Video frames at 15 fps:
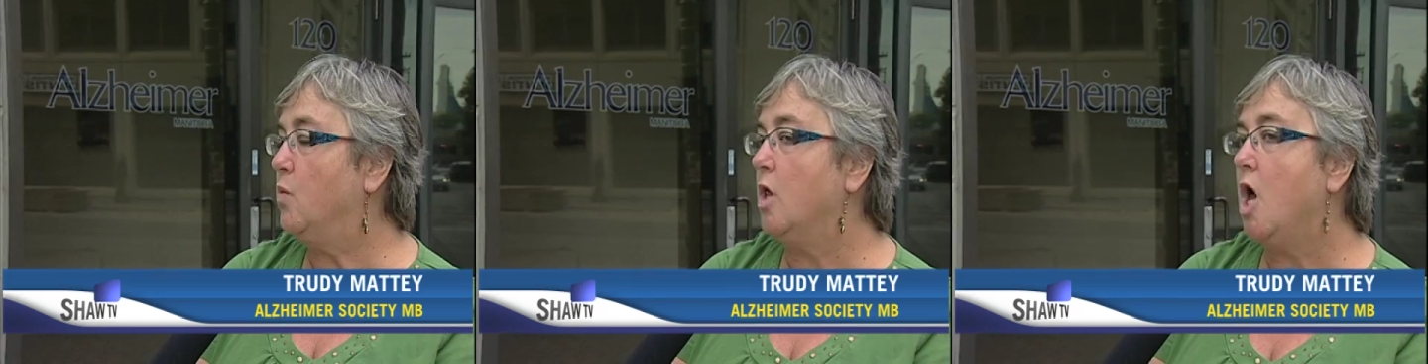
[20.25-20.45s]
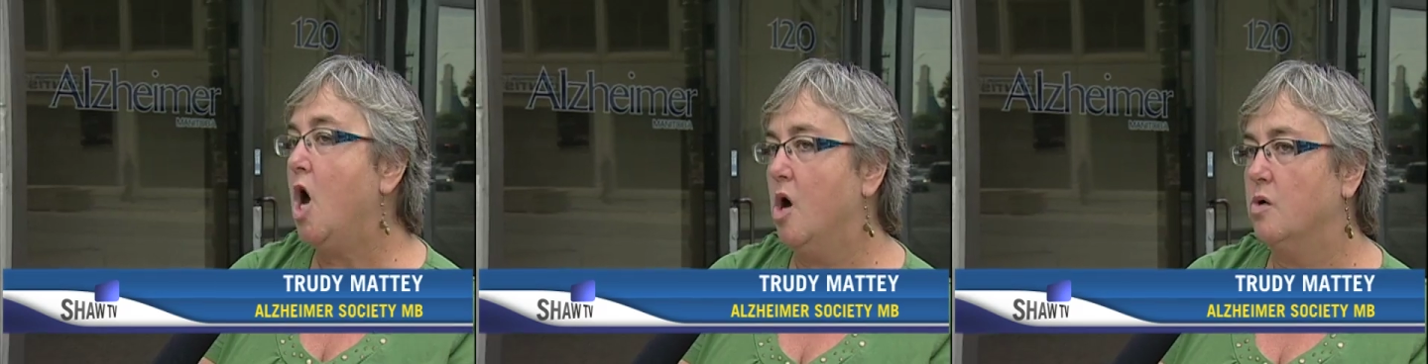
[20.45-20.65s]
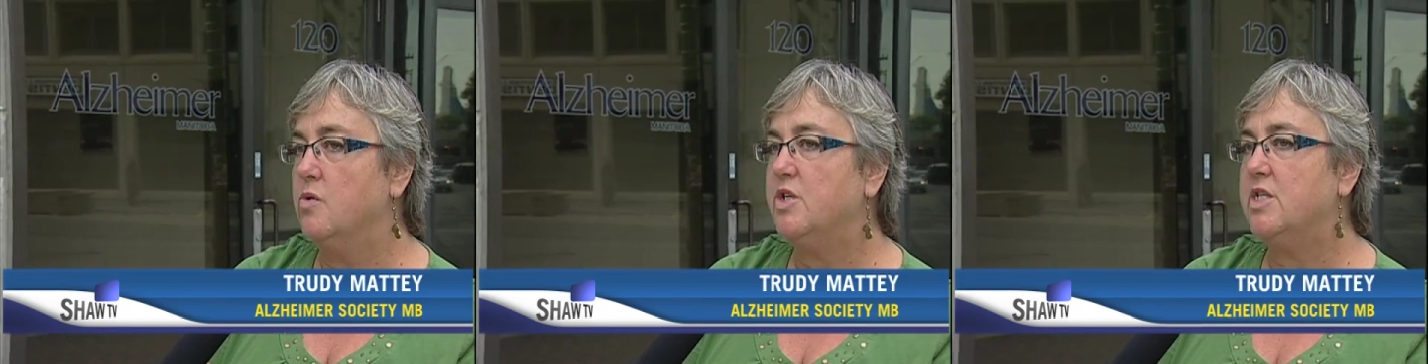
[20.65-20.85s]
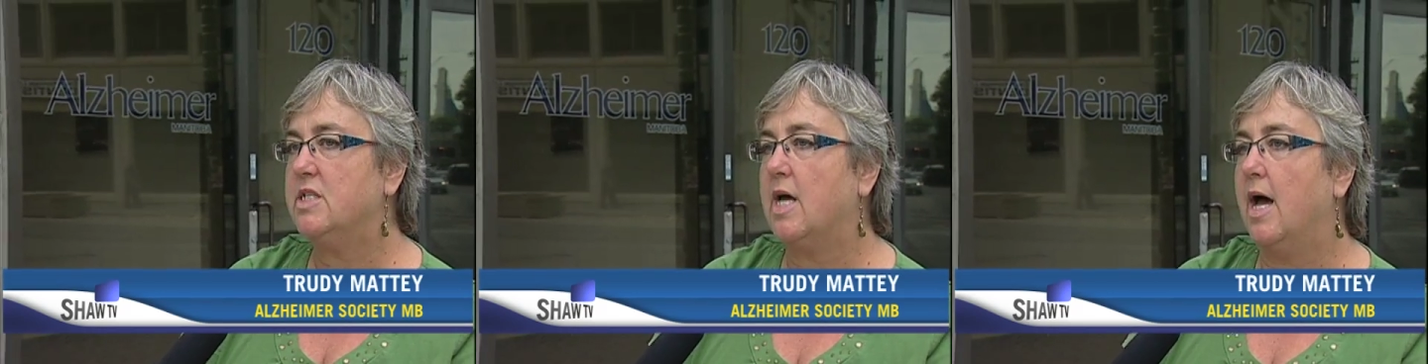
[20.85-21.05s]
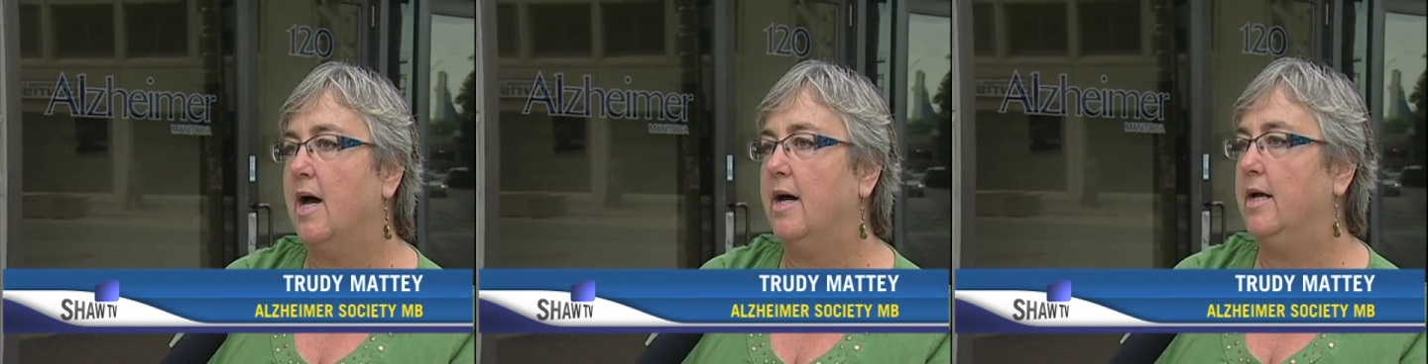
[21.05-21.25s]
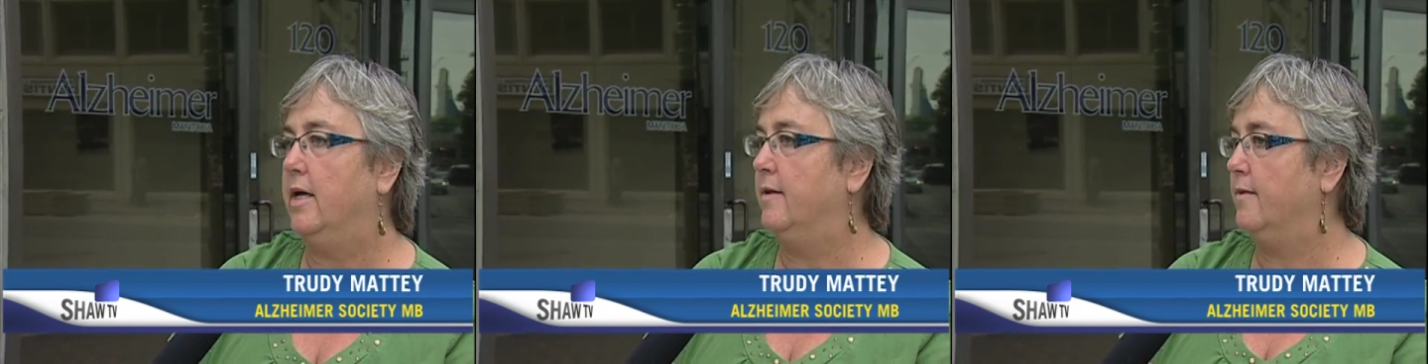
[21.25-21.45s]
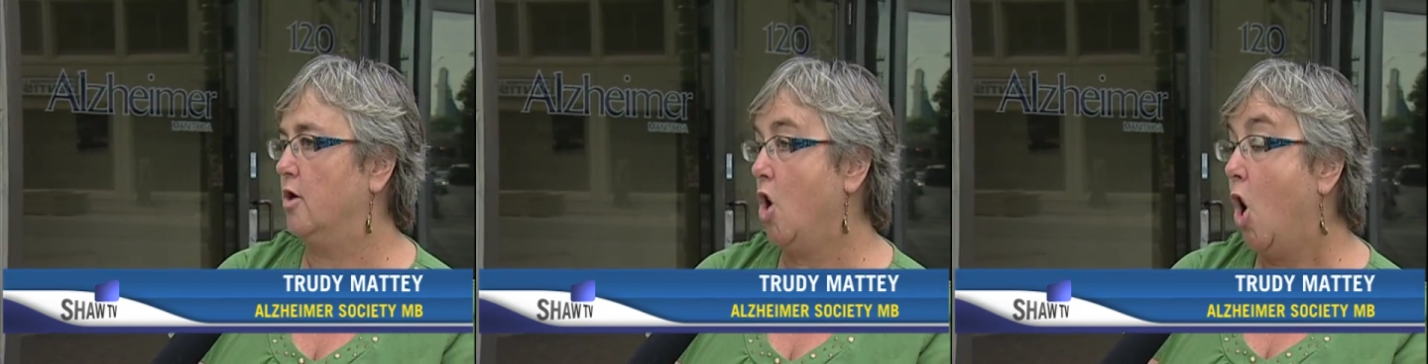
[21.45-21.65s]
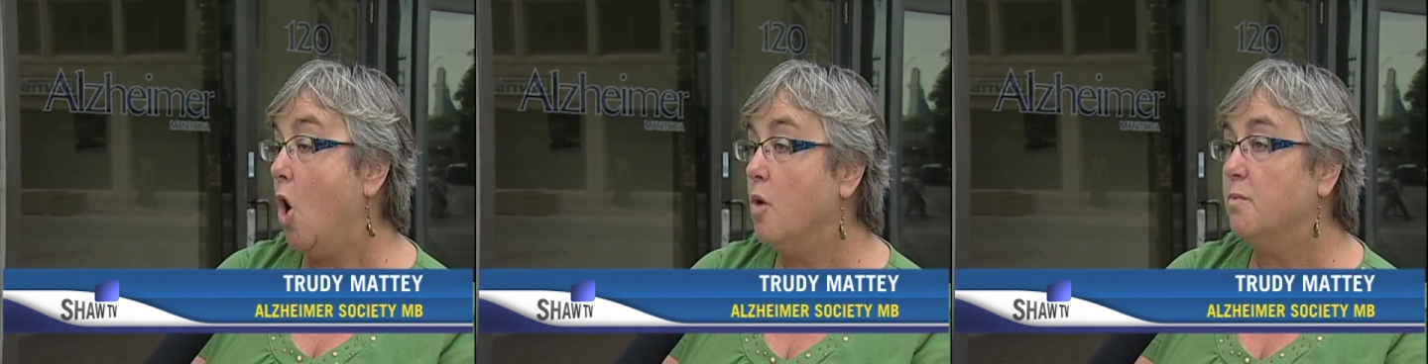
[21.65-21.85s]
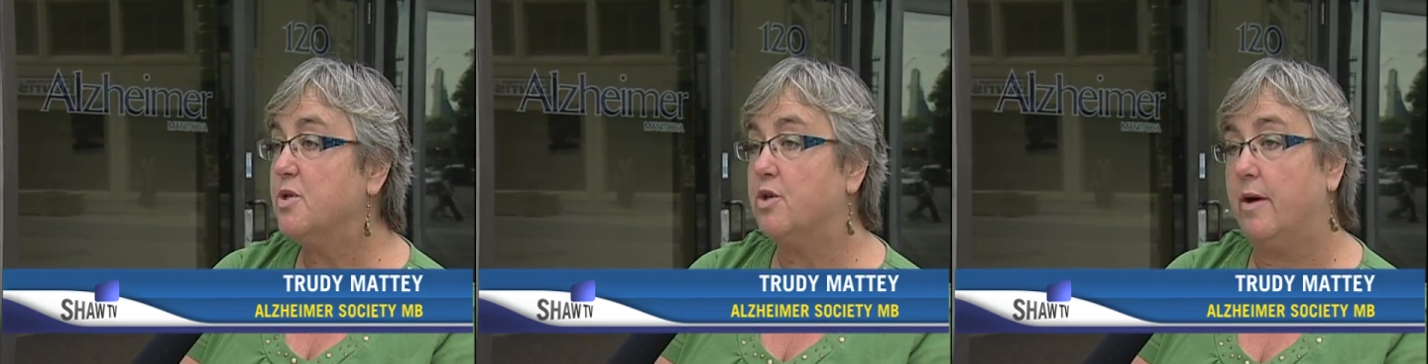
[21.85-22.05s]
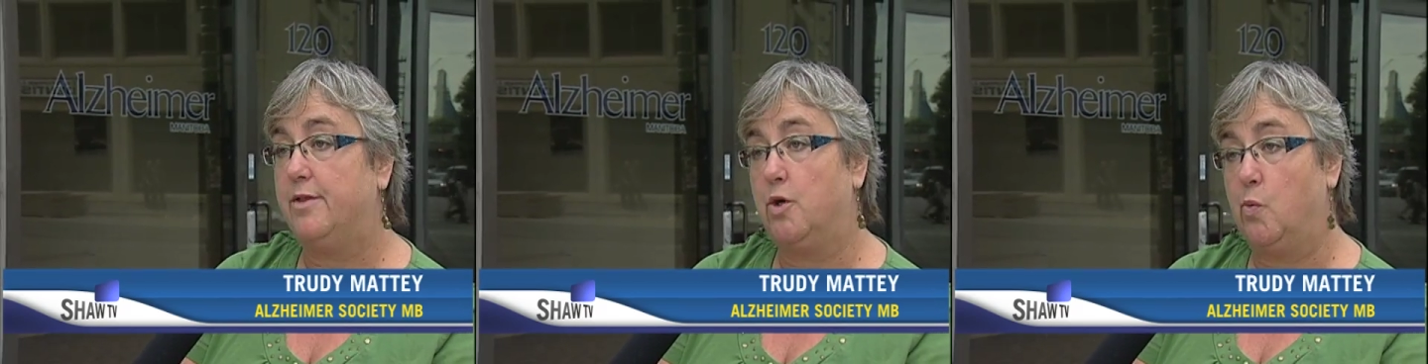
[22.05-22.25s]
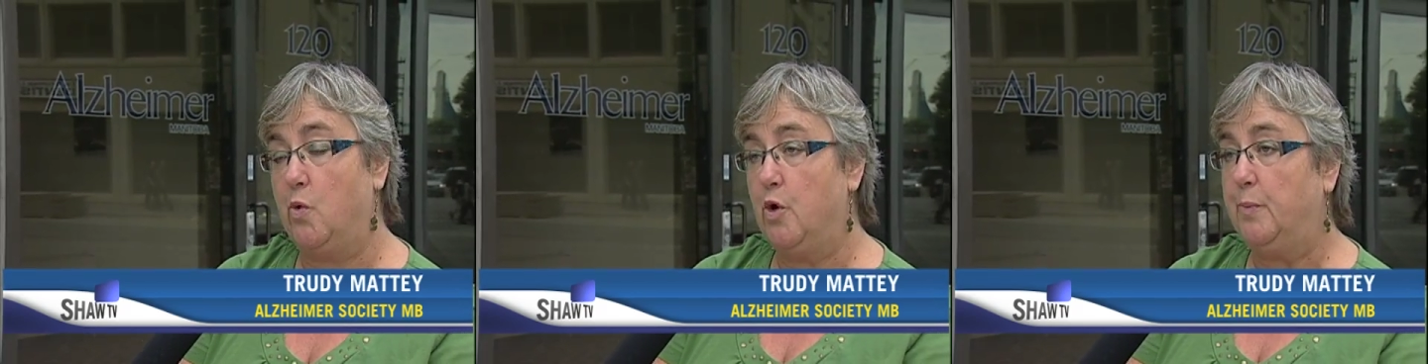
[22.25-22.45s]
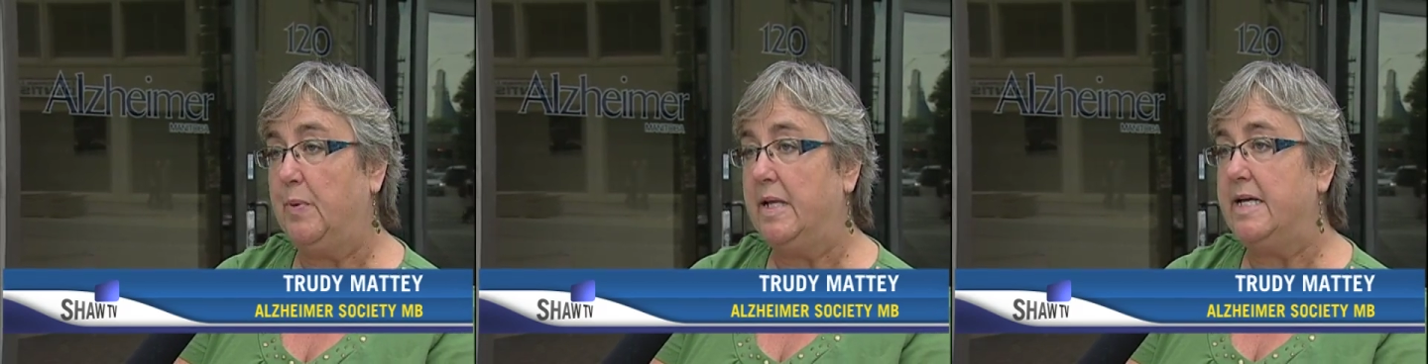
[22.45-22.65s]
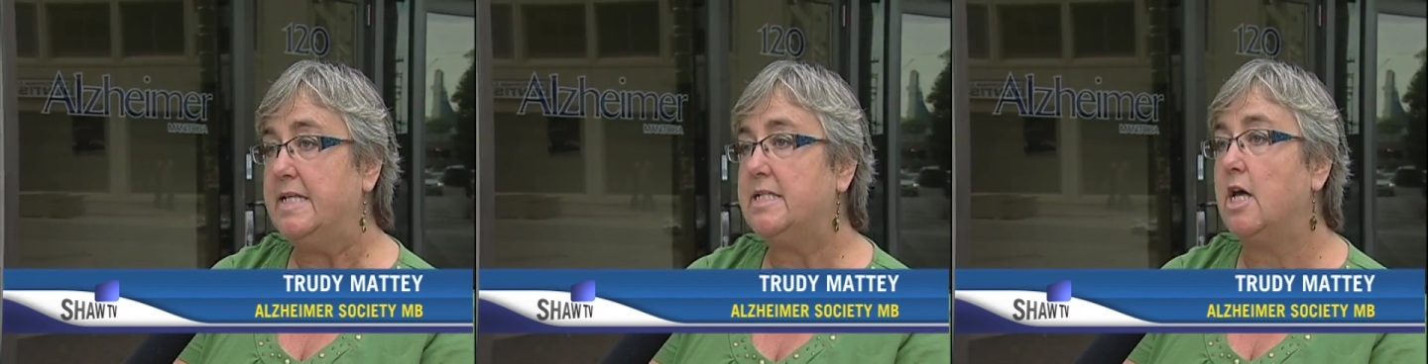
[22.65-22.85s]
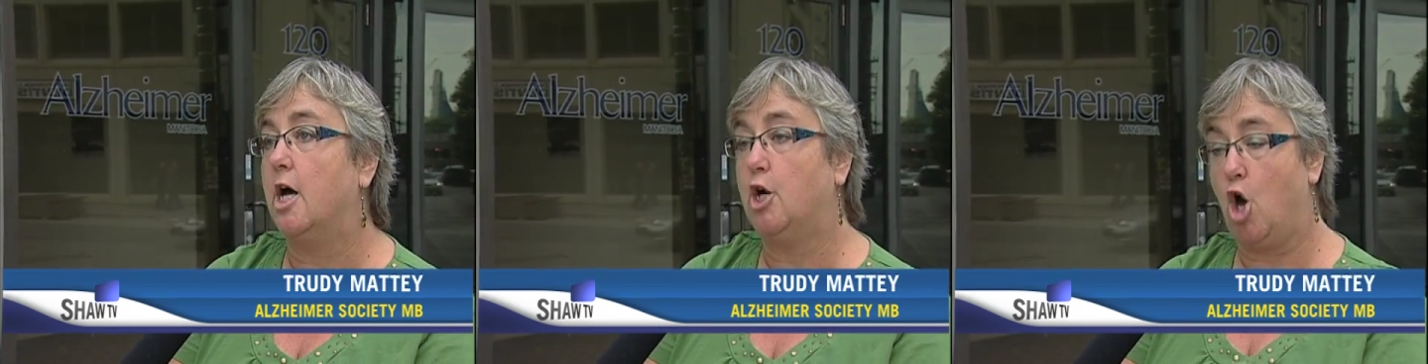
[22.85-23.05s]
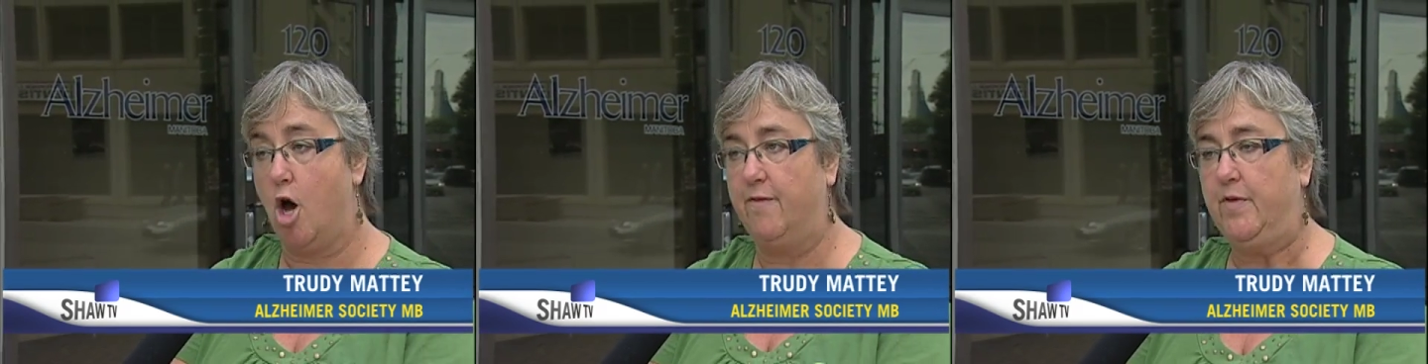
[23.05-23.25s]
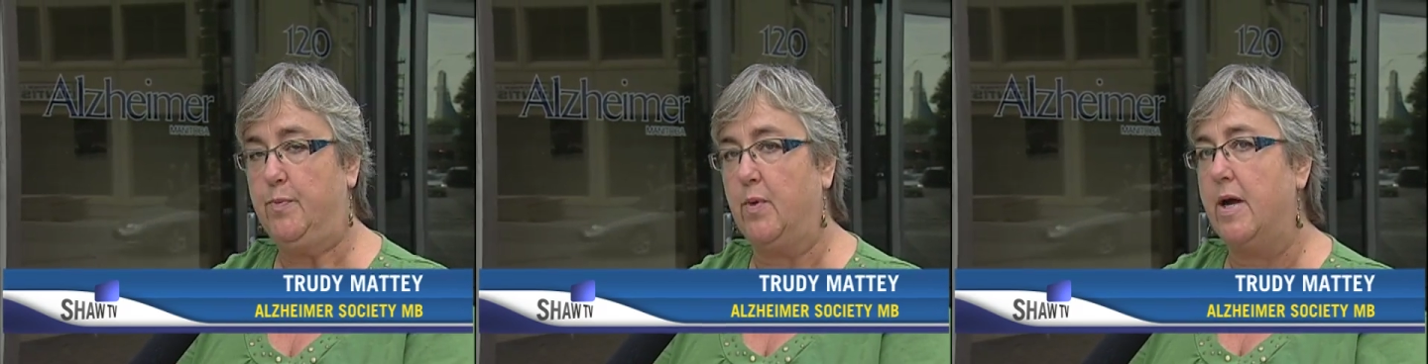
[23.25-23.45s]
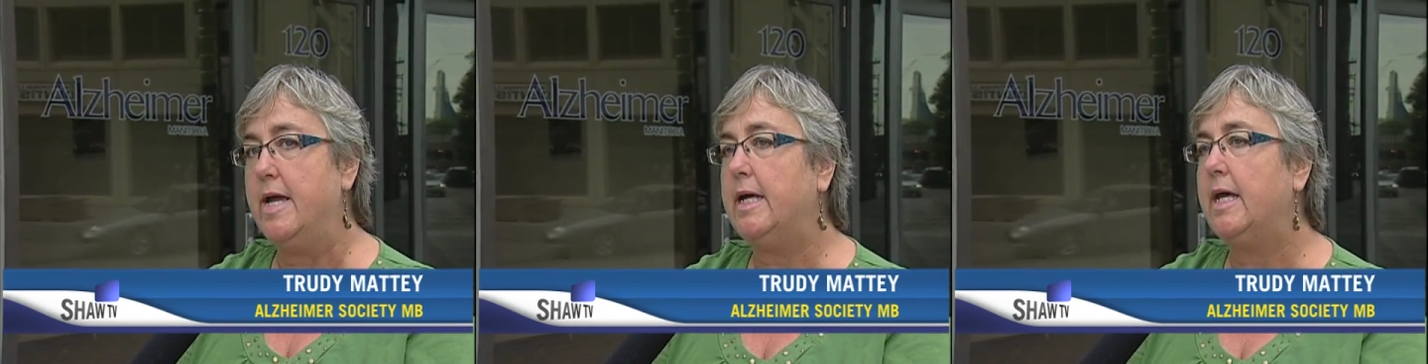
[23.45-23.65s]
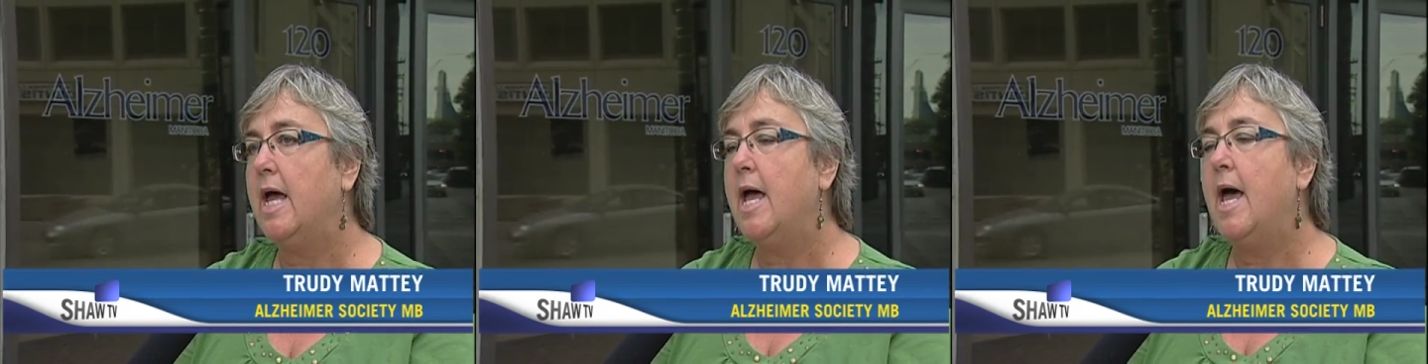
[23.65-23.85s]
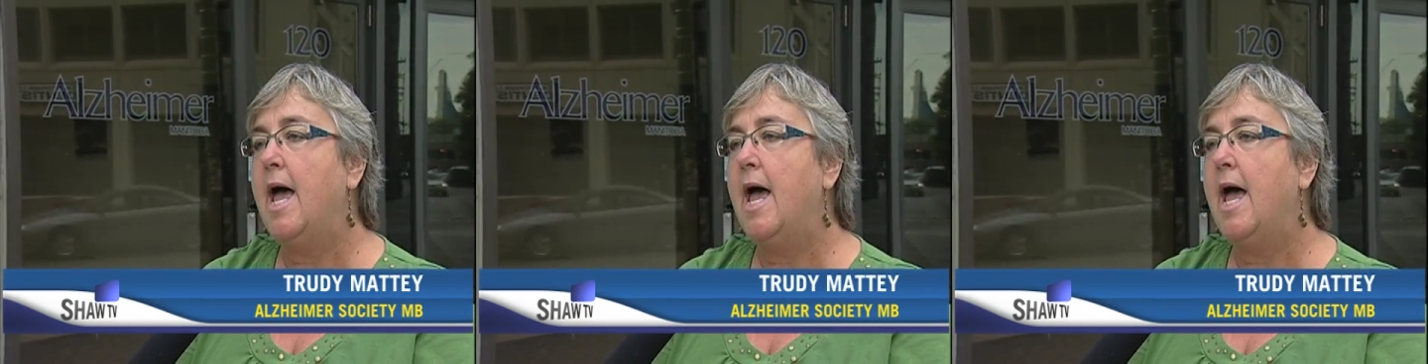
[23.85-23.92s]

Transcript: will host uh, in their homes or at their workplace a coffee break.